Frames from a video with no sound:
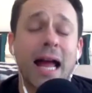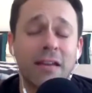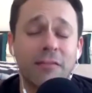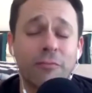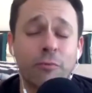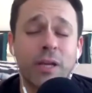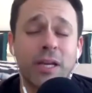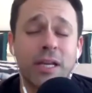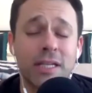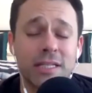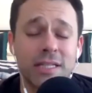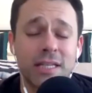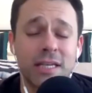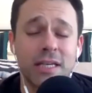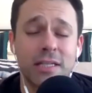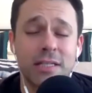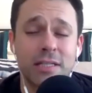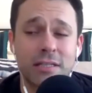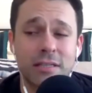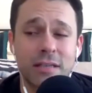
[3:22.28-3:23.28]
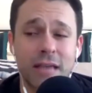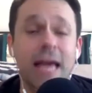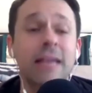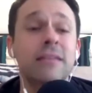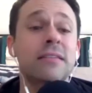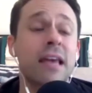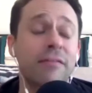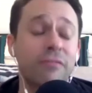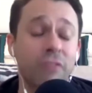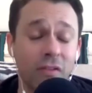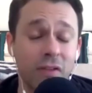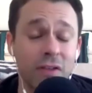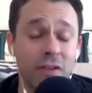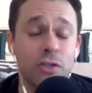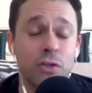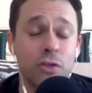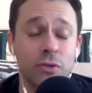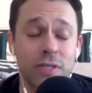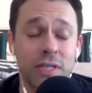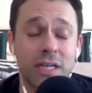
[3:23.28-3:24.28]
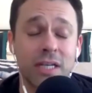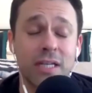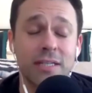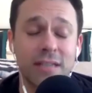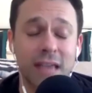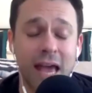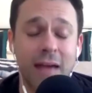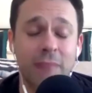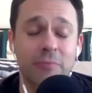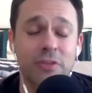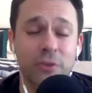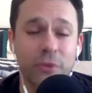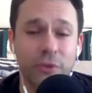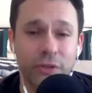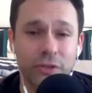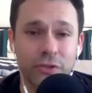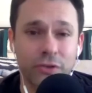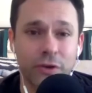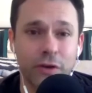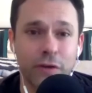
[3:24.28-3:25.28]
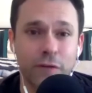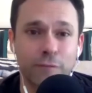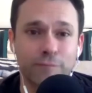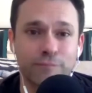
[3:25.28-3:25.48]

witnessed this, as have the listeners, and it is absolutely true.